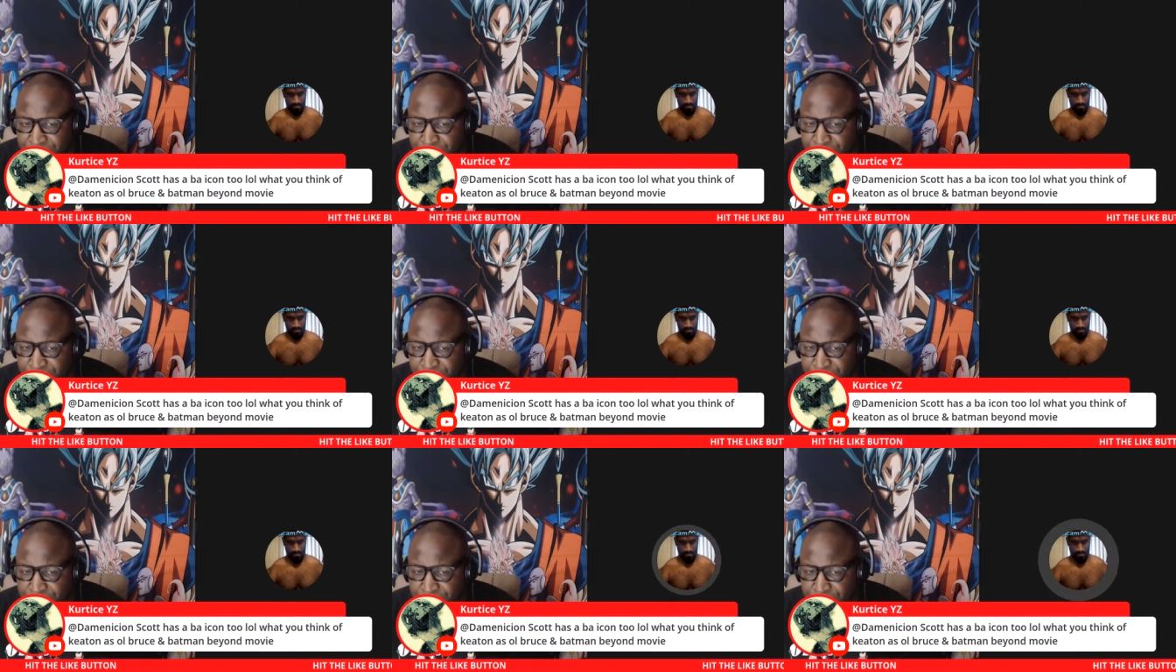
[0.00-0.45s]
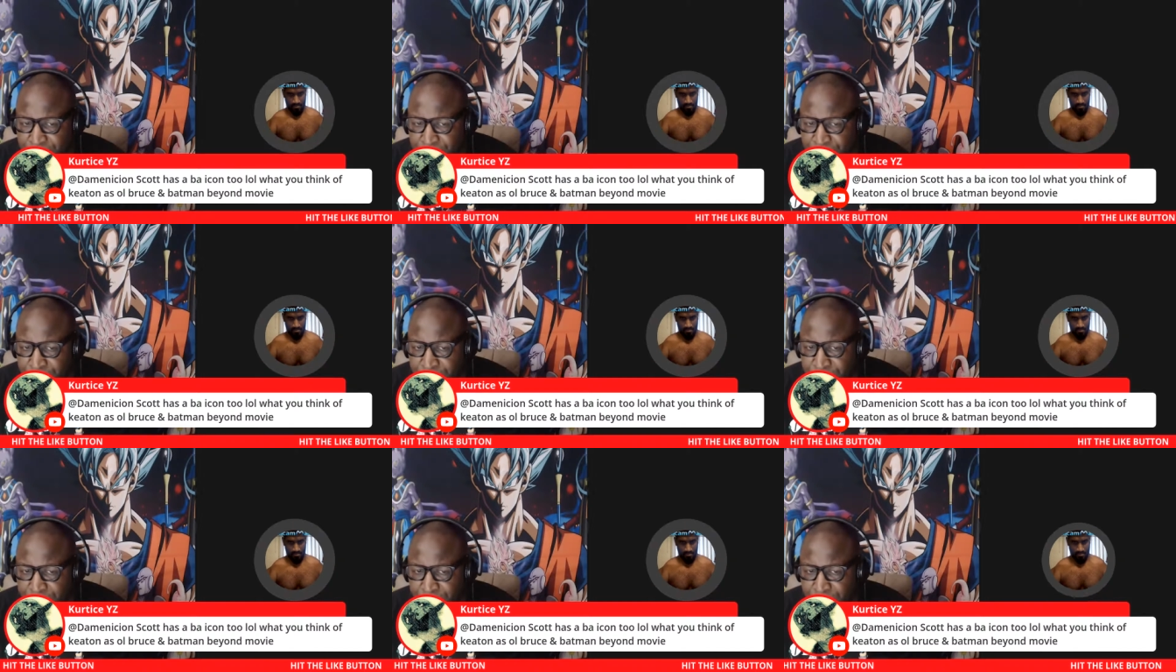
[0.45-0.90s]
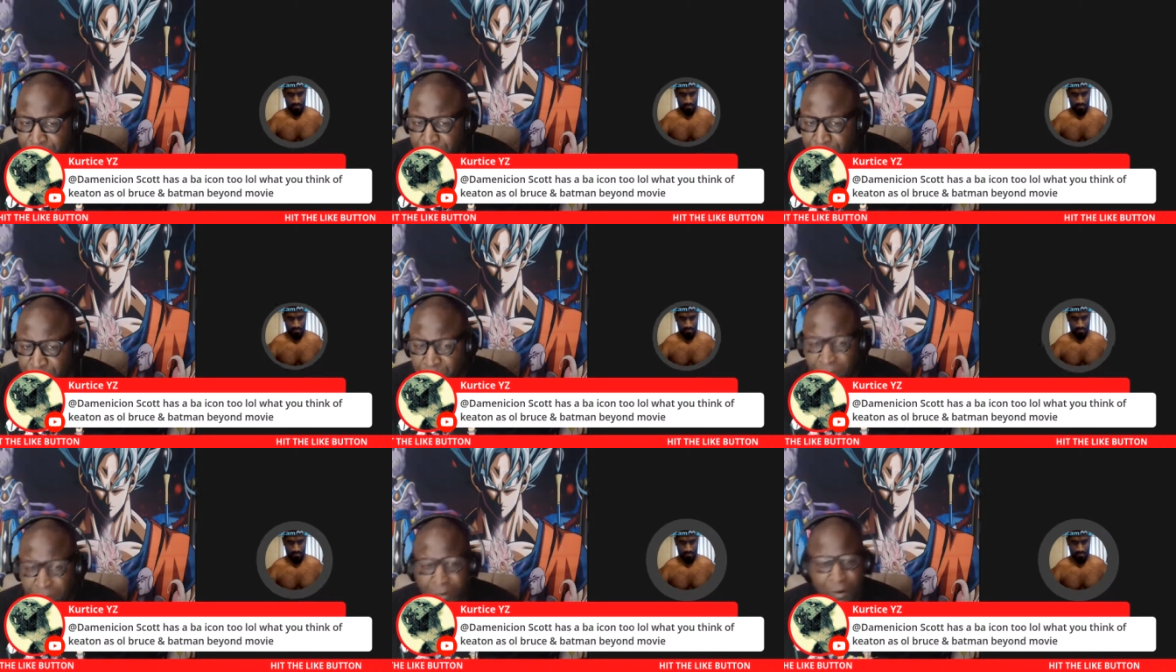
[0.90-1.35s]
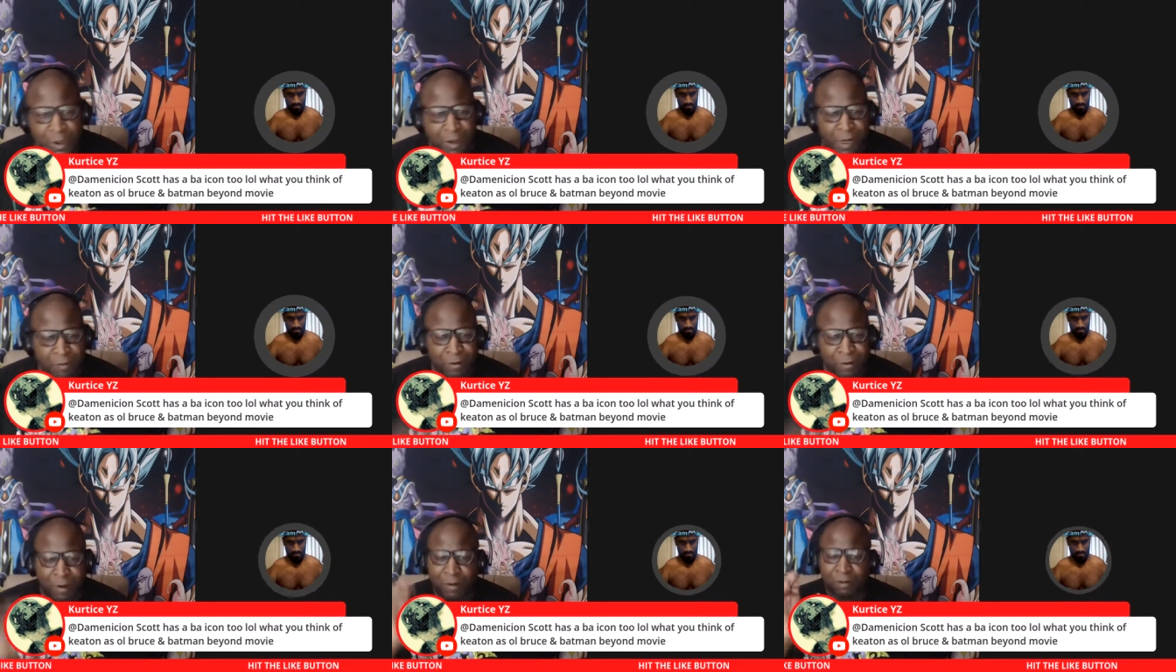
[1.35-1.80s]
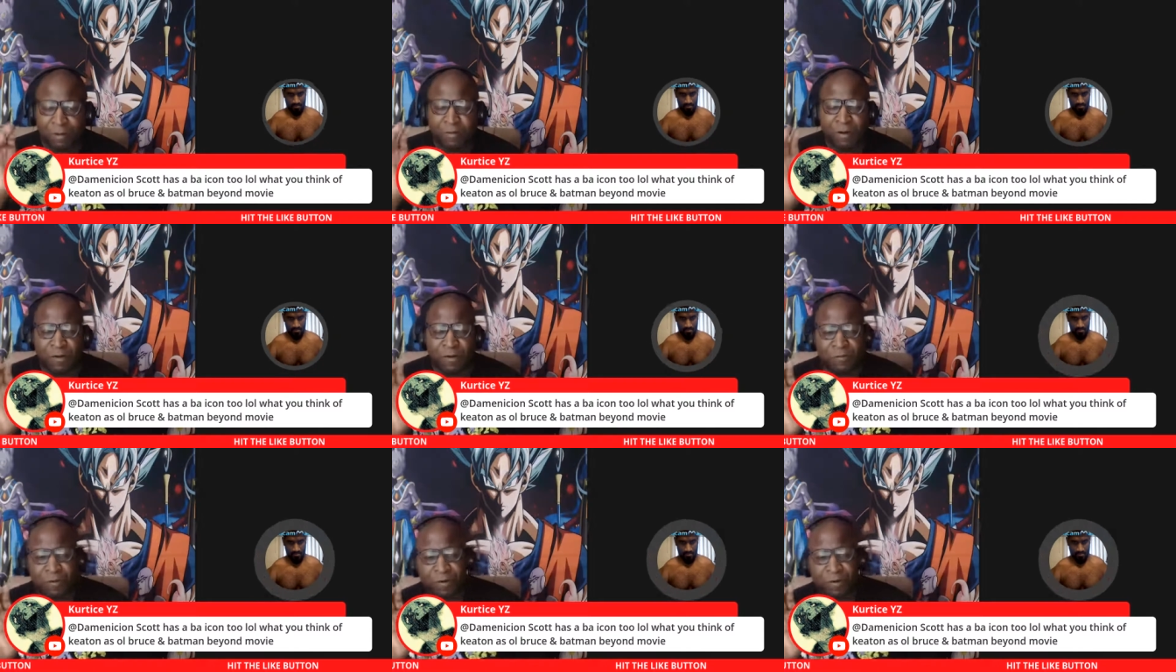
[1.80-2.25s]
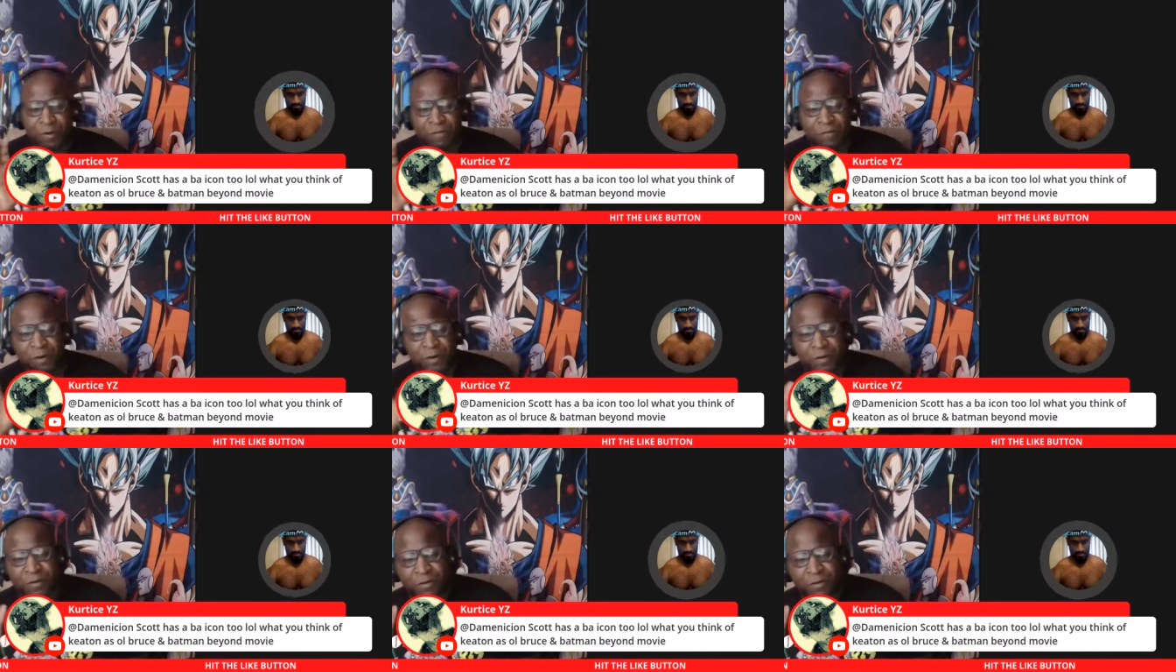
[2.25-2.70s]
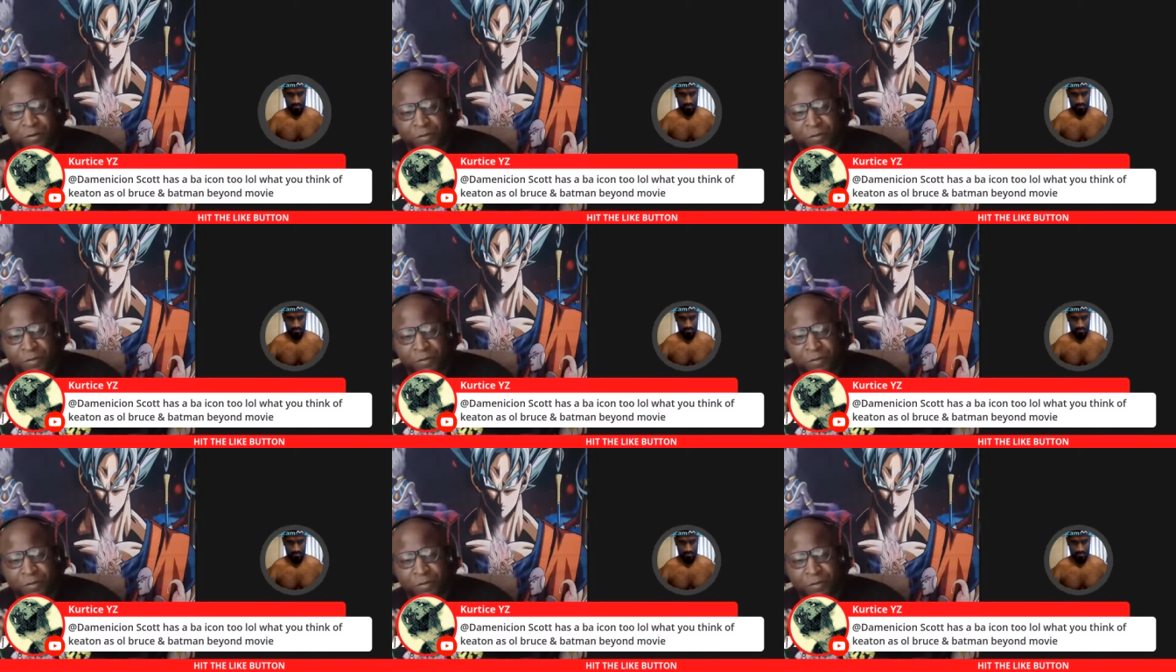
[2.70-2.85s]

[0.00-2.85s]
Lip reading: you talking about this new one that's coming out?